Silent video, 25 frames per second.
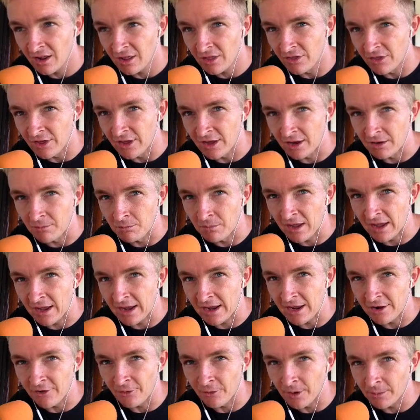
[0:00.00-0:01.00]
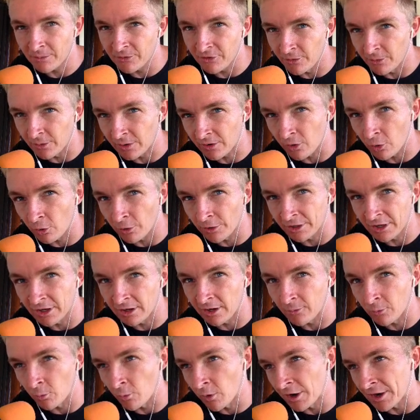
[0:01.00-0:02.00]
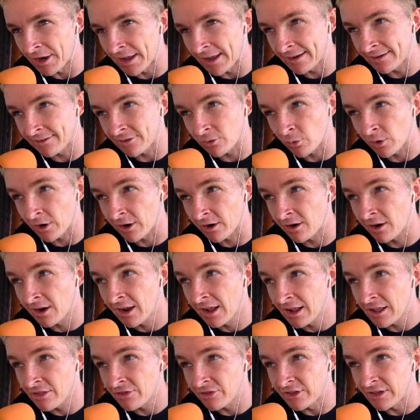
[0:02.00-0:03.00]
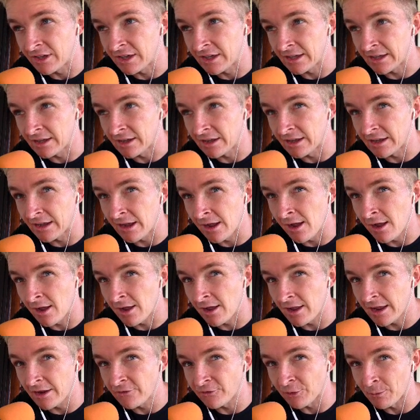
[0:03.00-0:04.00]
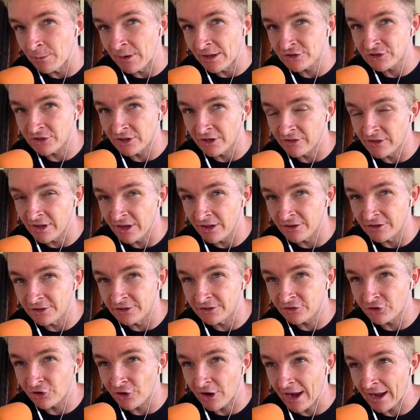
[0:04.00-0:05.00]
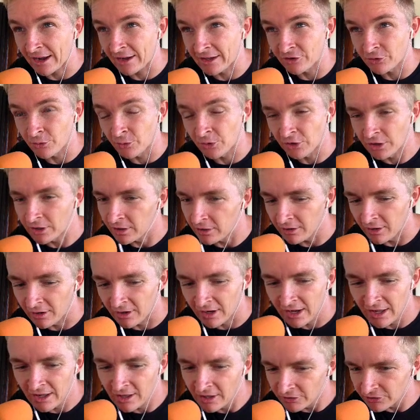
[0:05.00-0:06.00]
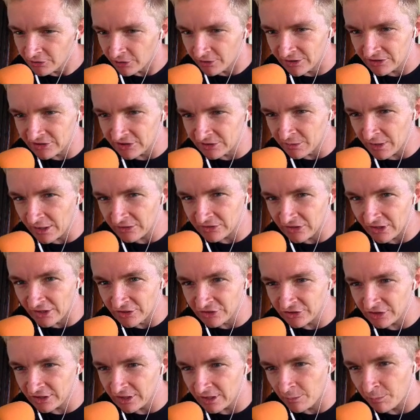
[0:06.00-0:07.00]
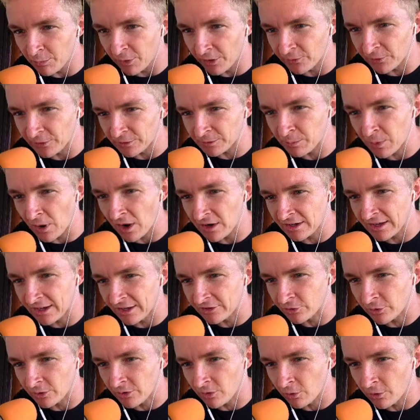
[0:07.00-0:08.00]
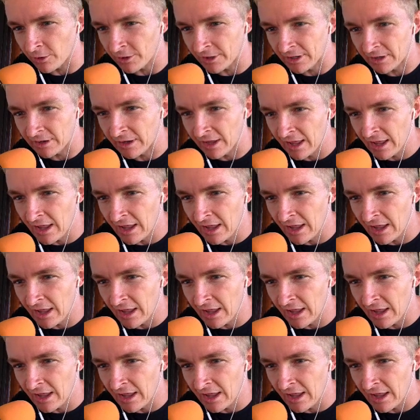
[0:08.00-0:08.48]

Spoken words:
that may interrupt the recording on one end where the information on the other track is really good. So this is essentially a perfect podcast recording.